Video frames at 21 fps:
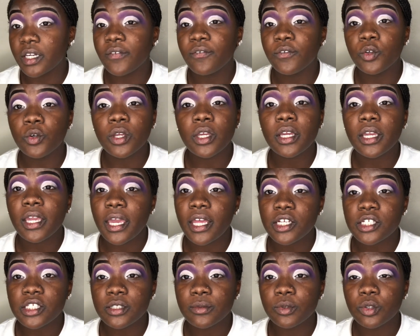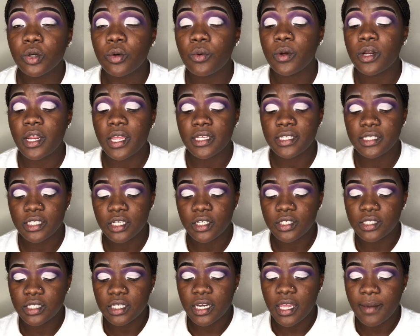if you can catch them doing one of their
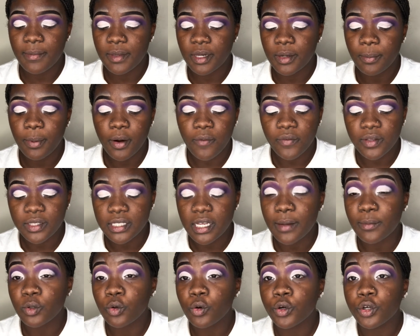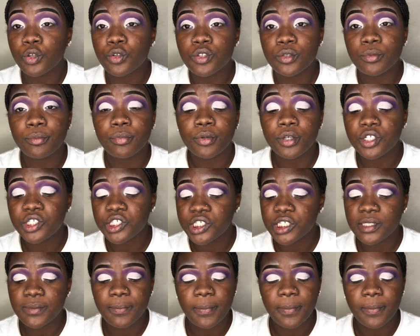sales, then that'd be the perfect time to order you some brushes,